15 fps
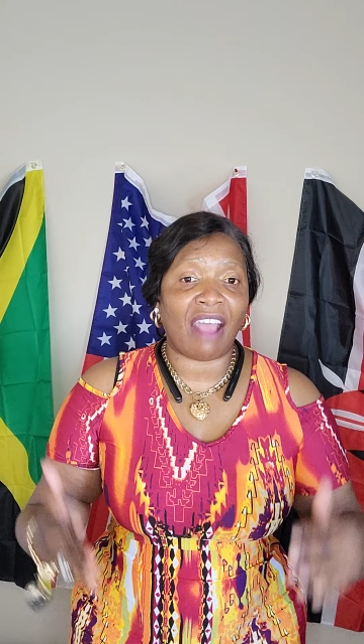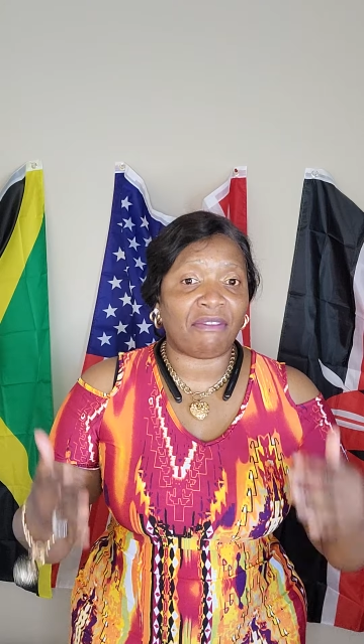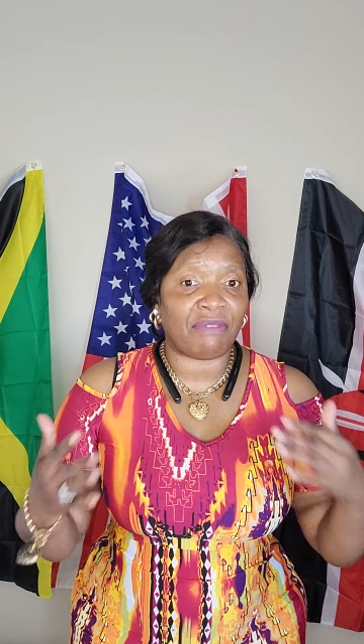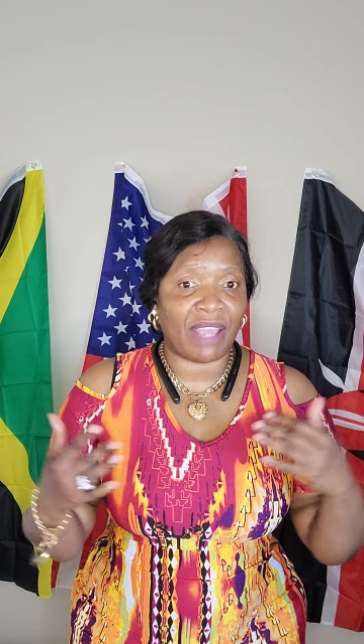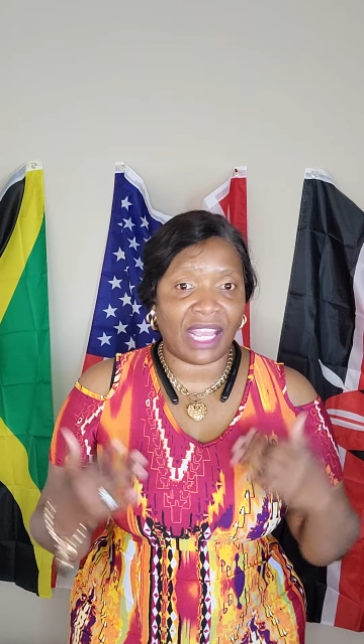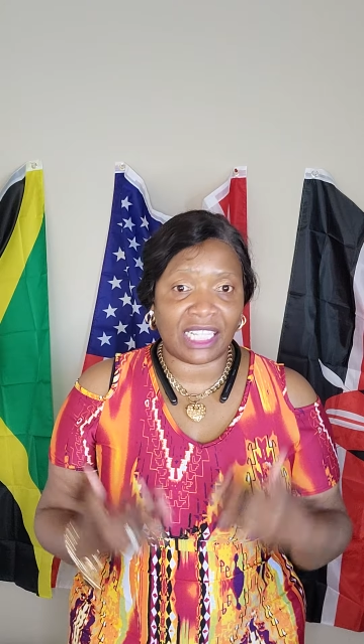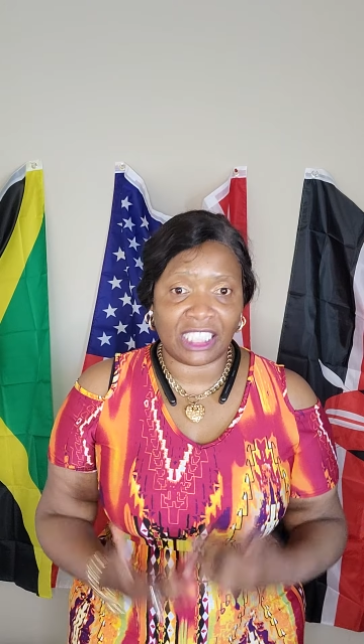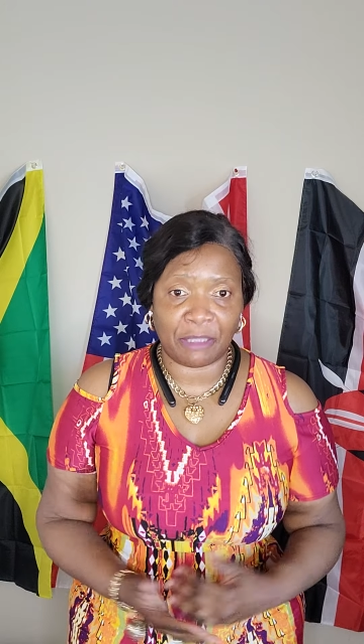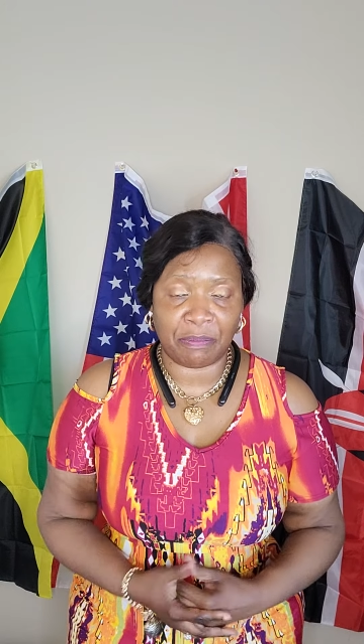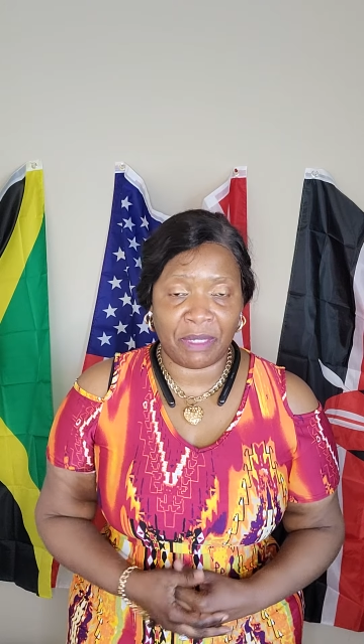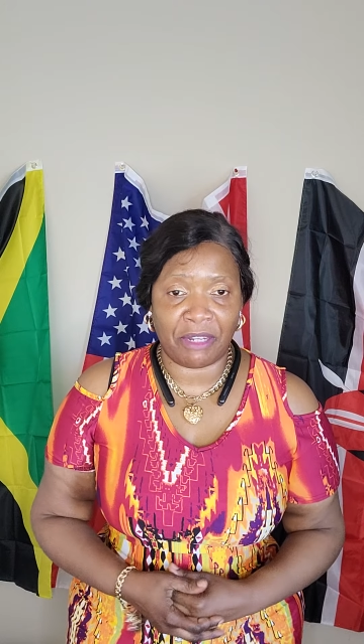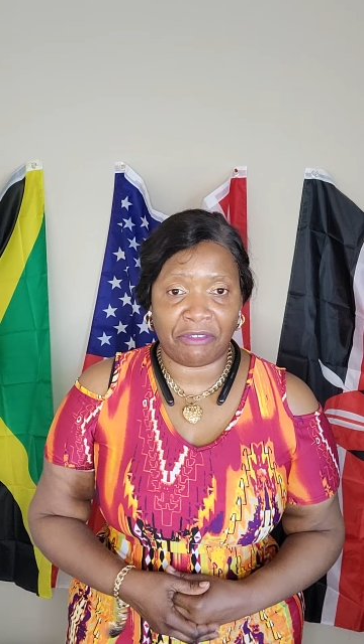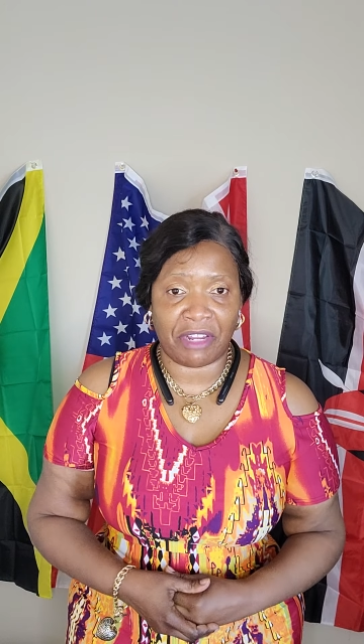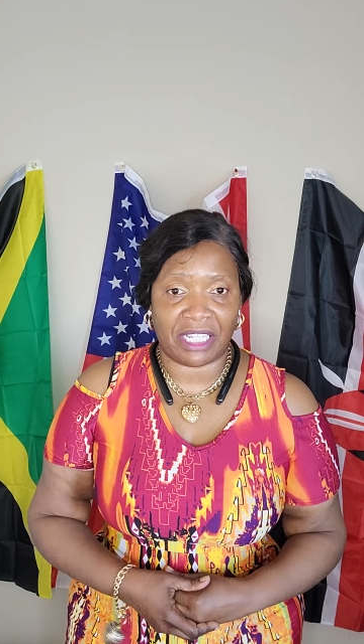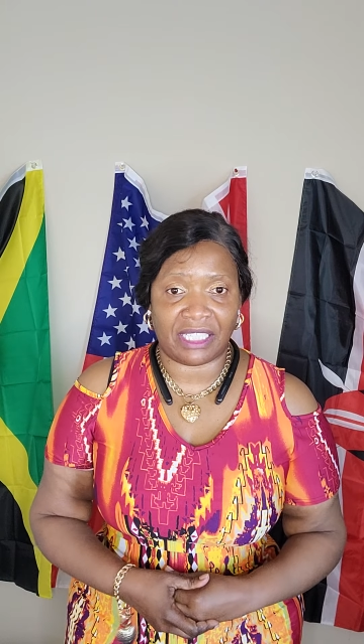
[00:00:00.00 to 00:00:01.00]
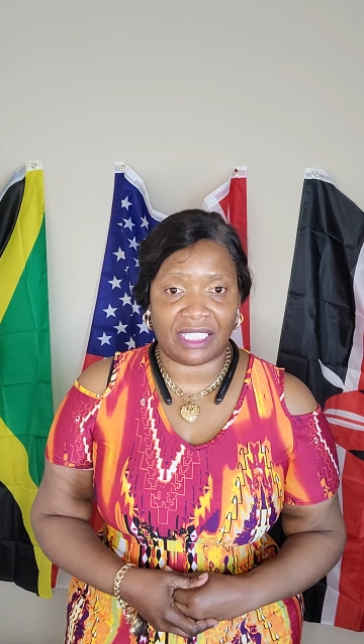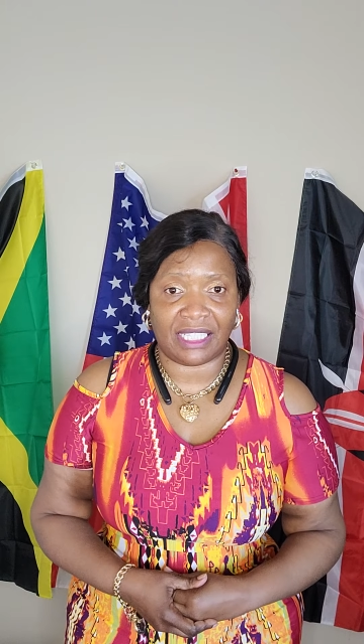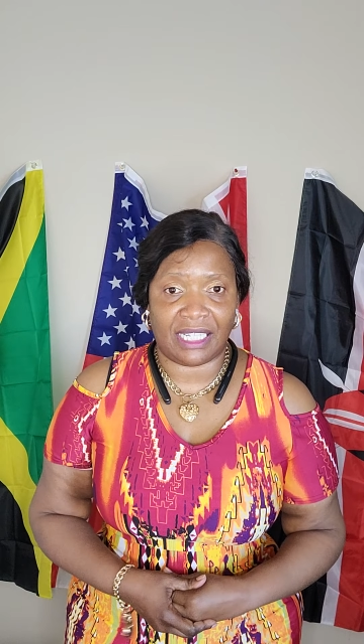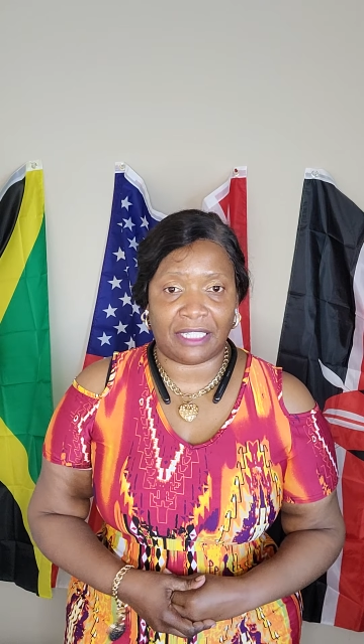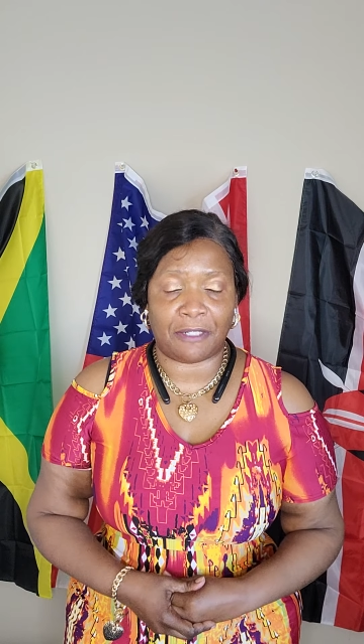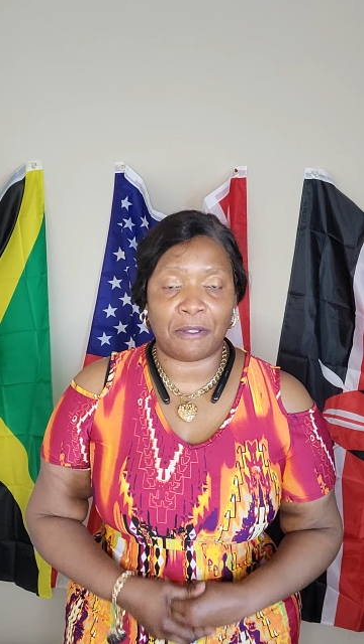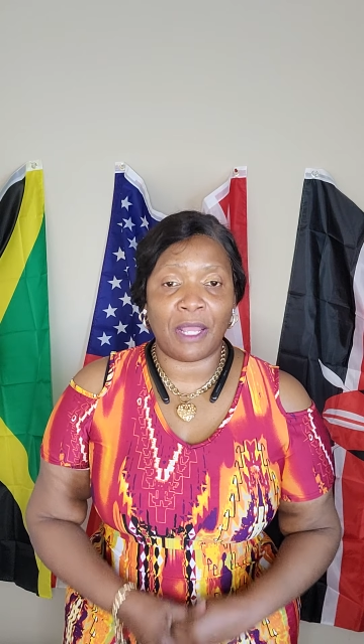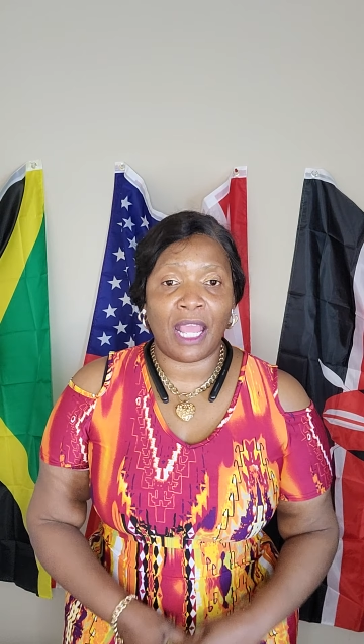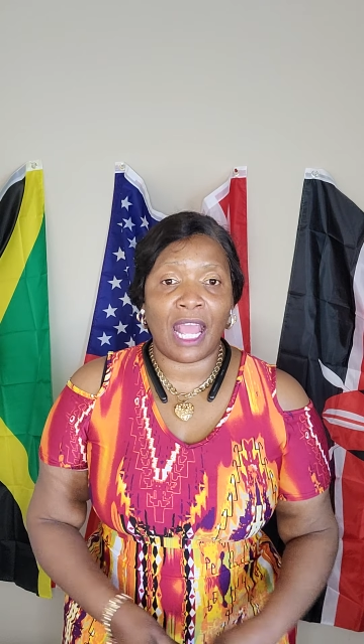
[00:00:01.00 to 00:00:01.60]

I've experienced it.